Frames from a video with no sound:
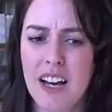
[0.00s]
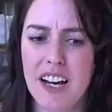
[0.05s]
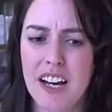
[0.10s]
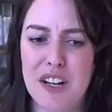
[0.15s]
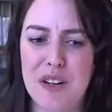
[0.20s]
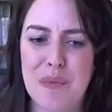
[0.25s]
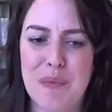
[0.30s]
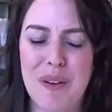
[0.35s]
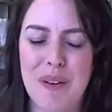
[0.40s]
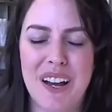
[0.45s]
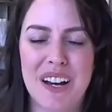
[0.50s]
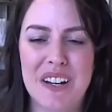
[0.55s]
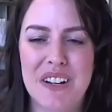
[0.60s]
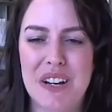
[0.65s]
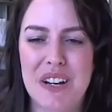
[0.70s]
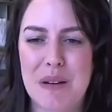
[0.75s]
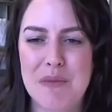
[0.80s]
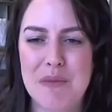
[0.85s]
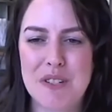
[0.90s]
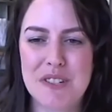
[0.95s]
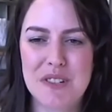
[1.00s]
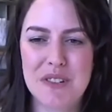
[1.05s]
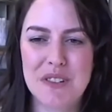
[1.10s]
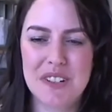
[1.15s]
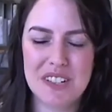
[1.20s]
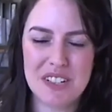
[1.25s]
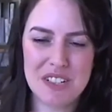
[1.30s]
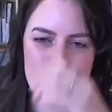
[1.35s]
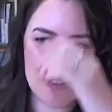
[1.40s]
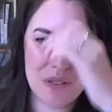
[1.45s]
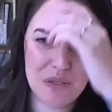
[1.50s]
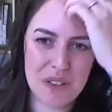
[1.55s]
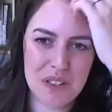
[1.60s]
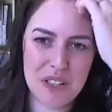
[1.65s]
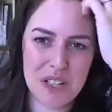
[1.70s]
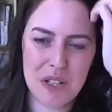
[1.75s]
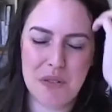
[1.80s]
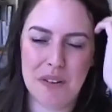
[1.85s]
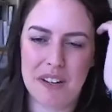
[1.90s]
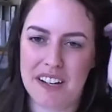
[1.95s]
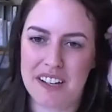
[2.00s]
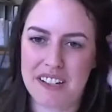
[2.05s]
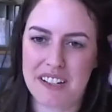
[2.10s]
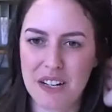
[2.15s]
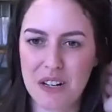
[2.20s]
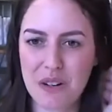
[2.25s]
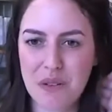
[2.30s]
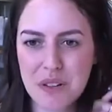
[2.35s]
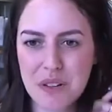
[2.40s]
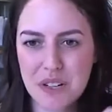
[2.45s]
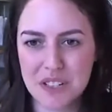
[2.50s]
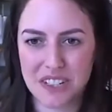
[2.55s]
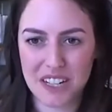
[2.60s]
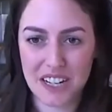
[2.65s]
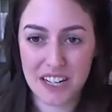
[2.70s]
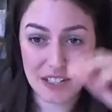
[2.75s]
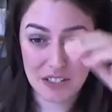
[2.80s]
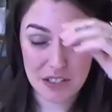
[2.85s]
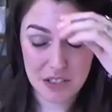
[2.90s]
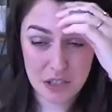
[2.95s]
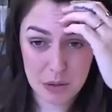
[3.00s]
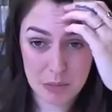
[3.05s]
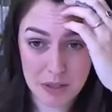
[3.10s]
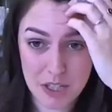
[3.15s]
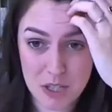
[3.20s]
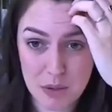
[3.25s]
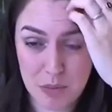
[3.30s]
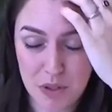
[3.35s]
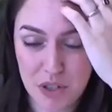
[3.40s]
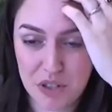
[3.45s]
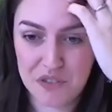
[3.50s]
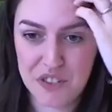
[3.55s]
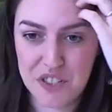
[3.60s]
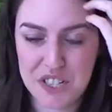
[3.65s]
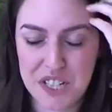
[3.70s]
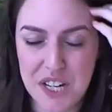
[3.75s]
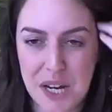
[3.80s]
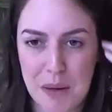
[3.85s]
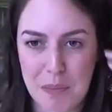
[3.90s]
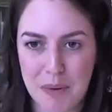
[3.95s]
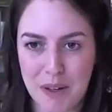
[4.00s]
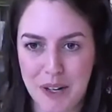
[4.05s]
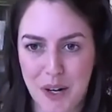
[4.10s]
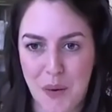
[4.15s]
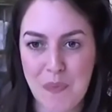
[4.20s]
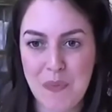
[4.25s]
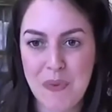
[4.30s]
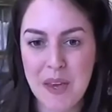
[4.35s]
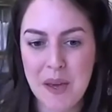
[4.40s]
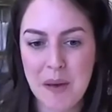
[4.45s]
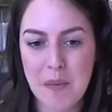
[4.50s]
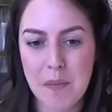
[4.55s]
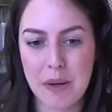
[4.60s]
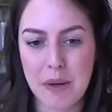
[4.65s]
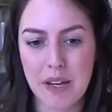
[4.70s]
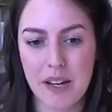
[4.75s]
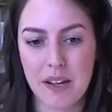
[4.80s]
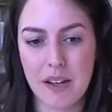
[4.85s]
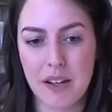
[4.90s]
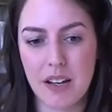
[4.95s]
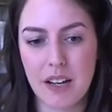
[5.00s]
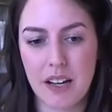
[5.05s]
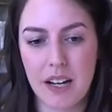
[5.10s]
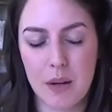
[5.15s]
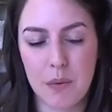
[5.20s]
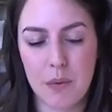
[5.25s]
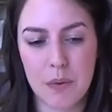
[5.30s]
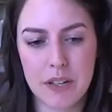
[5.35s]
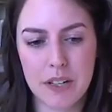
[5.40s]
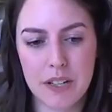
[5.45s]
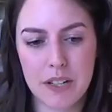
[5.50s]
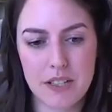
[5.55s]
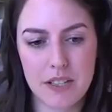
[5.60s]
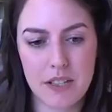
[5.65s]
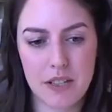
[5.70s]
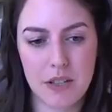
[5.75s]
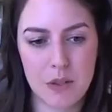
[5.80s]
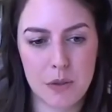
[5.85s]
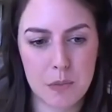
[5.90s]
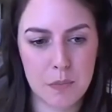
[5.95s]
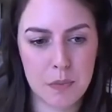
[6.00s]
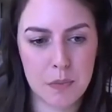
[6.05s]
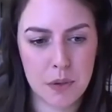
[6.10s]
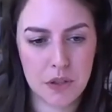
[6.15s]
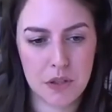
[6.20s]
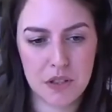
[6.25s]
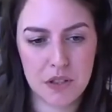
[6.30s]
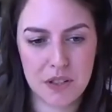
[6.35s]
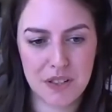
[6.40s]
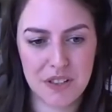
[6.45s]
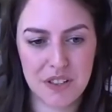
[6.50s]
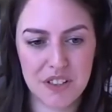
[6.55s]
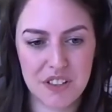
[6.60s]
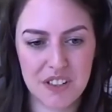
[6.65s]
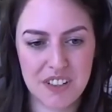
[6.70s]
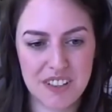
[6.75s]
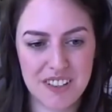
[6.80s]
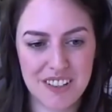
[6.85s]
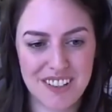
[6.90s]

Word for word: Um, I know I'm just going to really quick because I don't want to take too much more of your time here, but I wanted to pull